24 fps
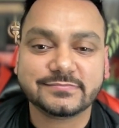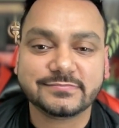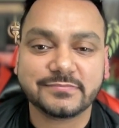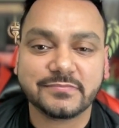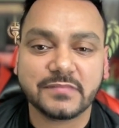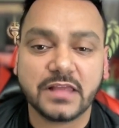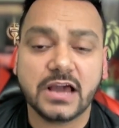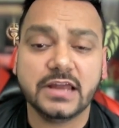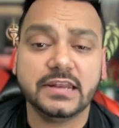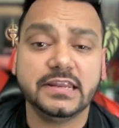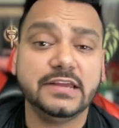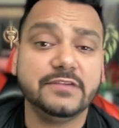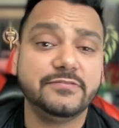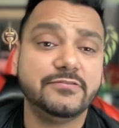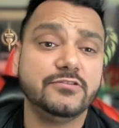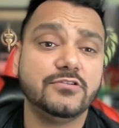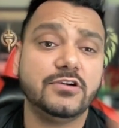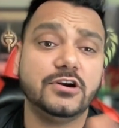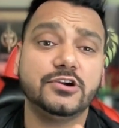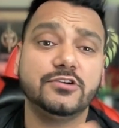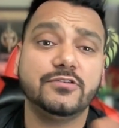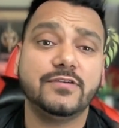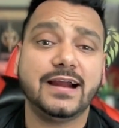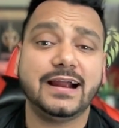And if you
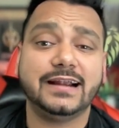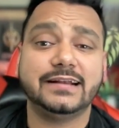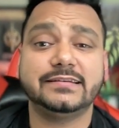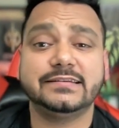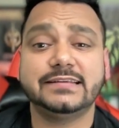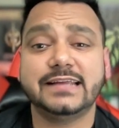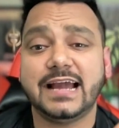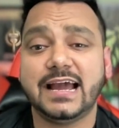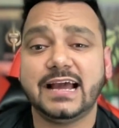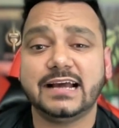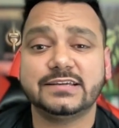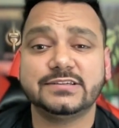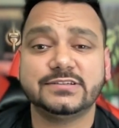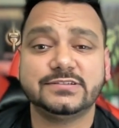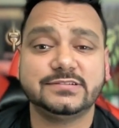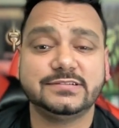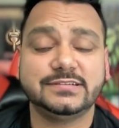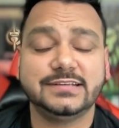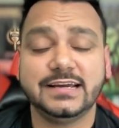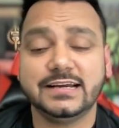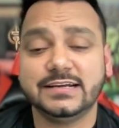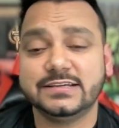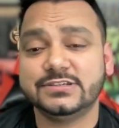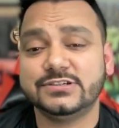want to add
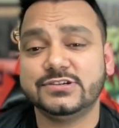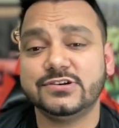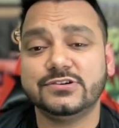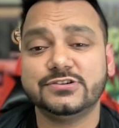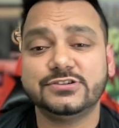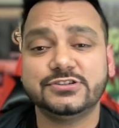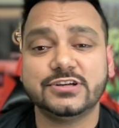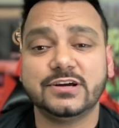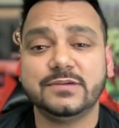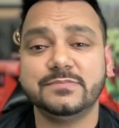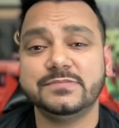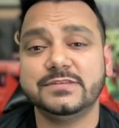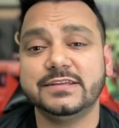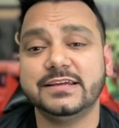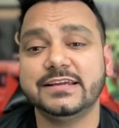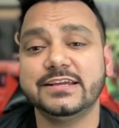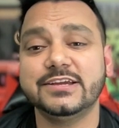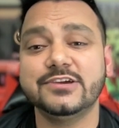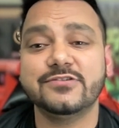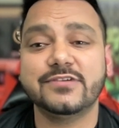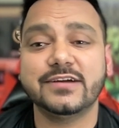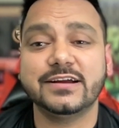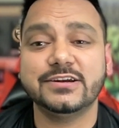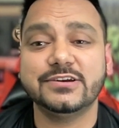text or something,
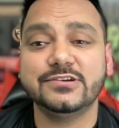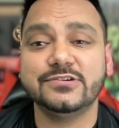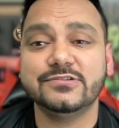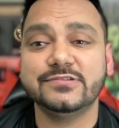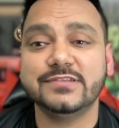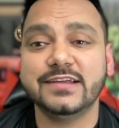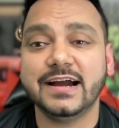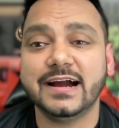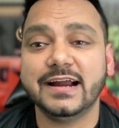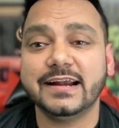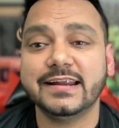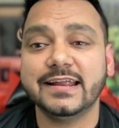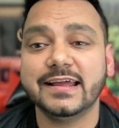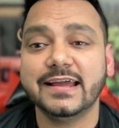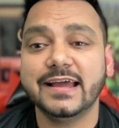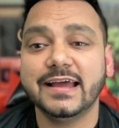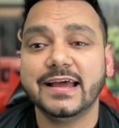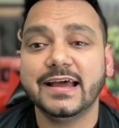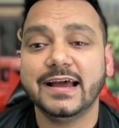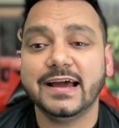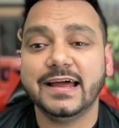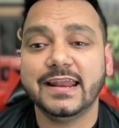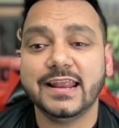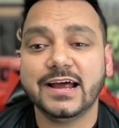you can do that.
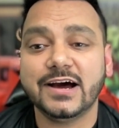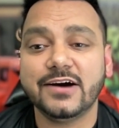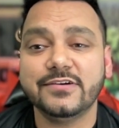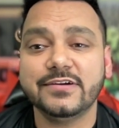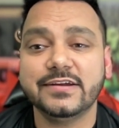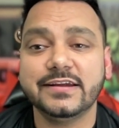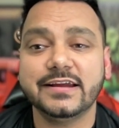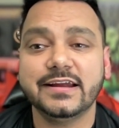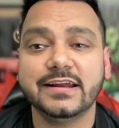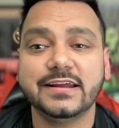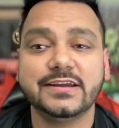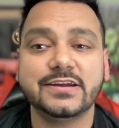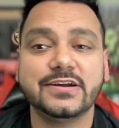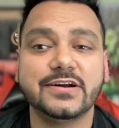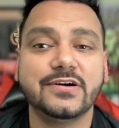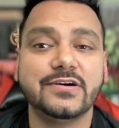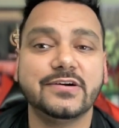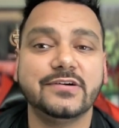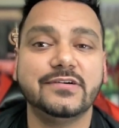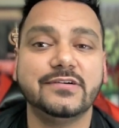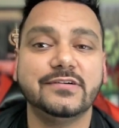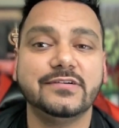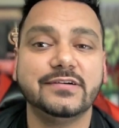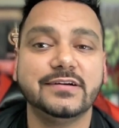And now here you
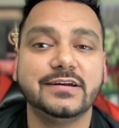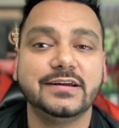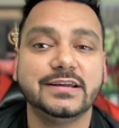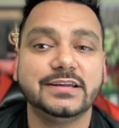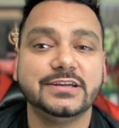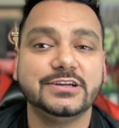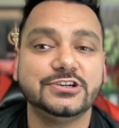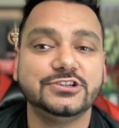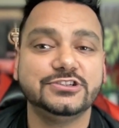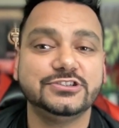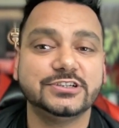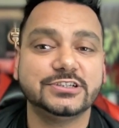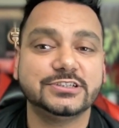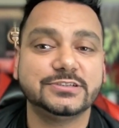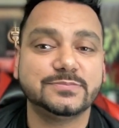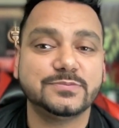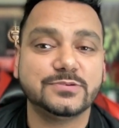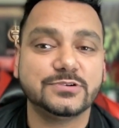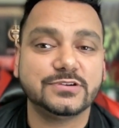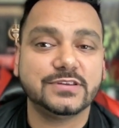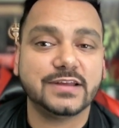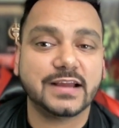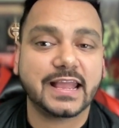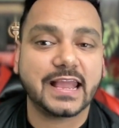go, you just
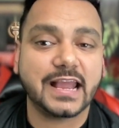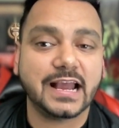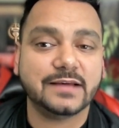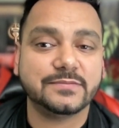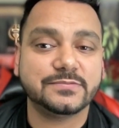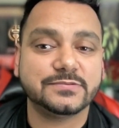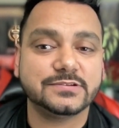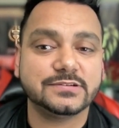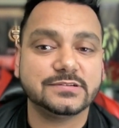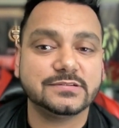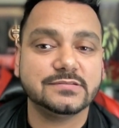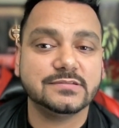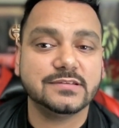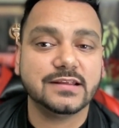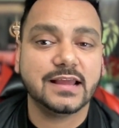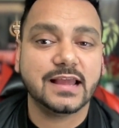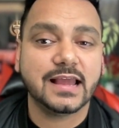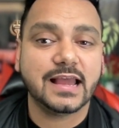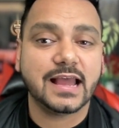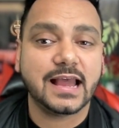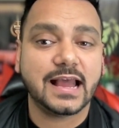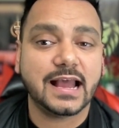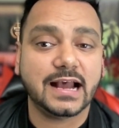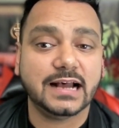put the caption
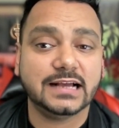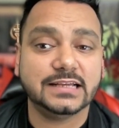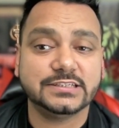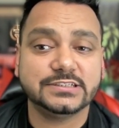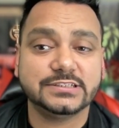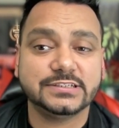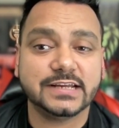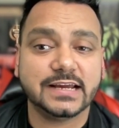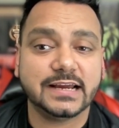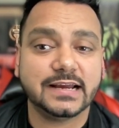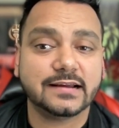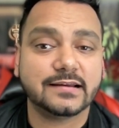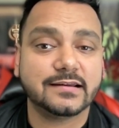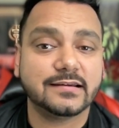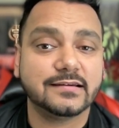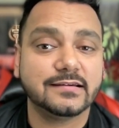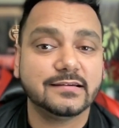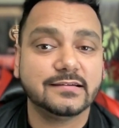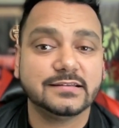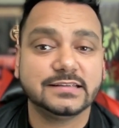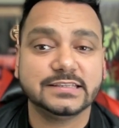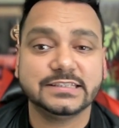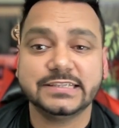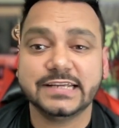hashtag
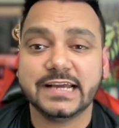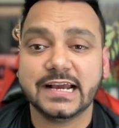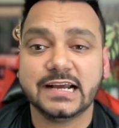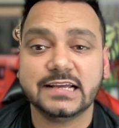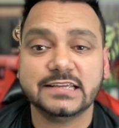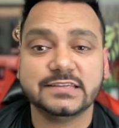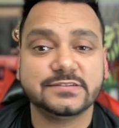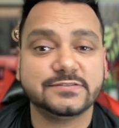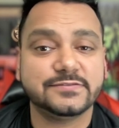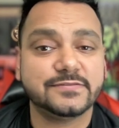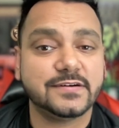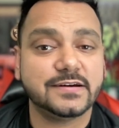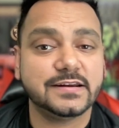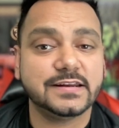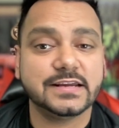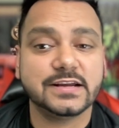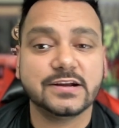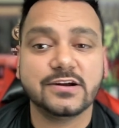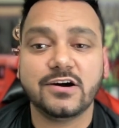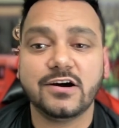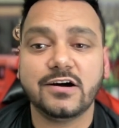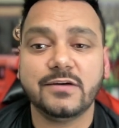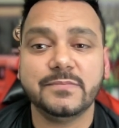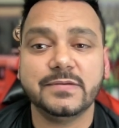dance funny
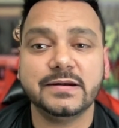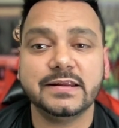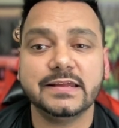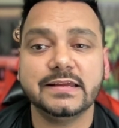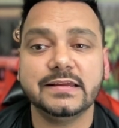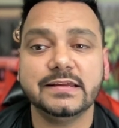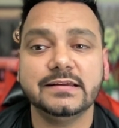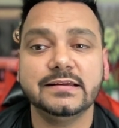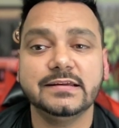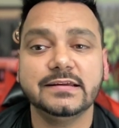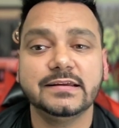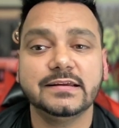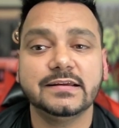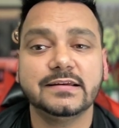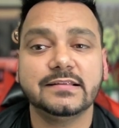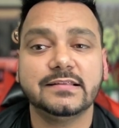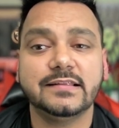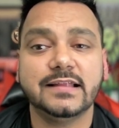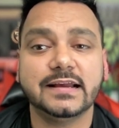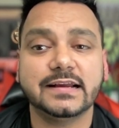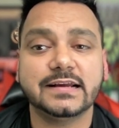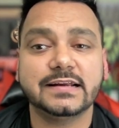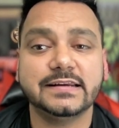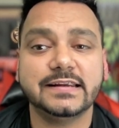comedy,
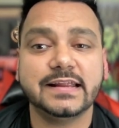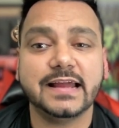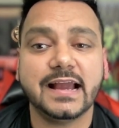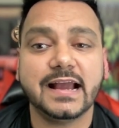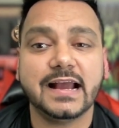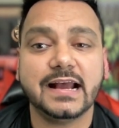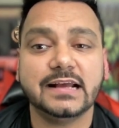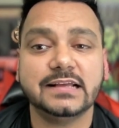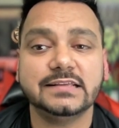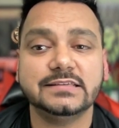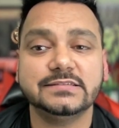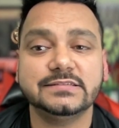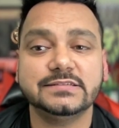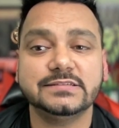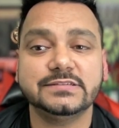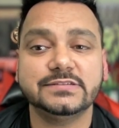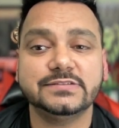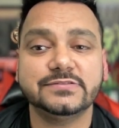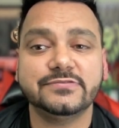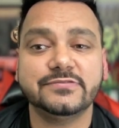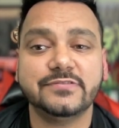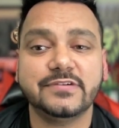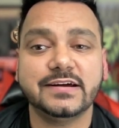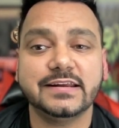like a dance
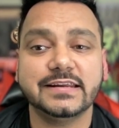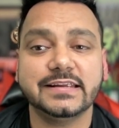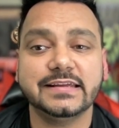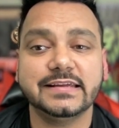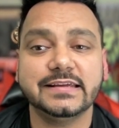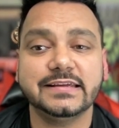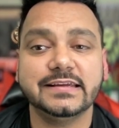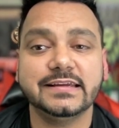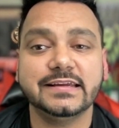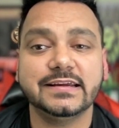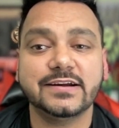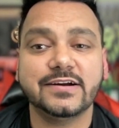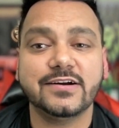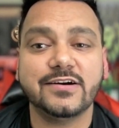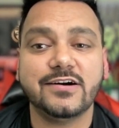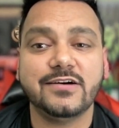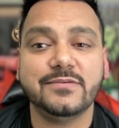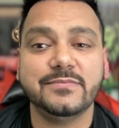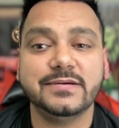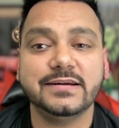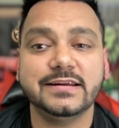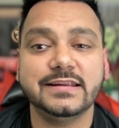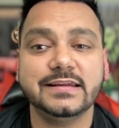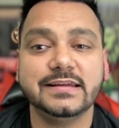funny
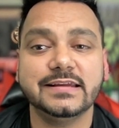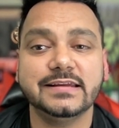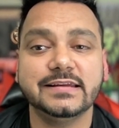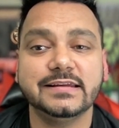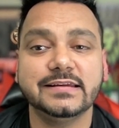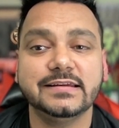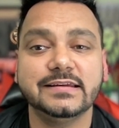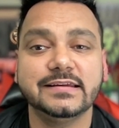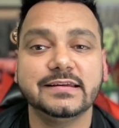comedy,